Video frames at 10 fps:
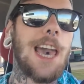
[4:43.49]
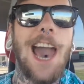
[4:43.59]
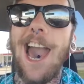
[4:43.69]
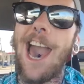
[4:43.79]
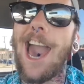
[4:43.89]

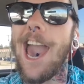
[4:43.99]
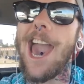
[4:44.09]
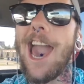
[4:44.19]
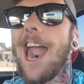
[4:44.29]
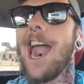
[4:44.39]

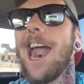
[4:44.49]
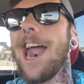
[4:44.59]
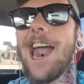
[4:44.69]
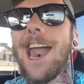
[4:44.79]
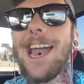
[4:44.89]

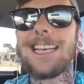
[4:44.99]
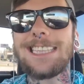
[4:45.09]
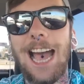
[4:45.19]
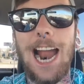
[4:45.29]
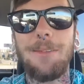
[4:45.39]
Yay!
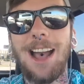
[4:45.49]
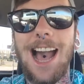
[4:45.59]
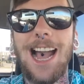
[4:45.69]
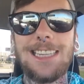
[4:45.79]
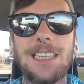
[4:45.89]

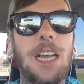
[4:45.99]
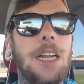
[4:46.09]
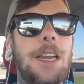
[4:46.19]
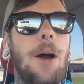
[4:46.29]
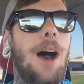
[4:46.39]

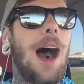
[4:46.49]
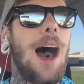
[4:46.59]
Starbucks. No.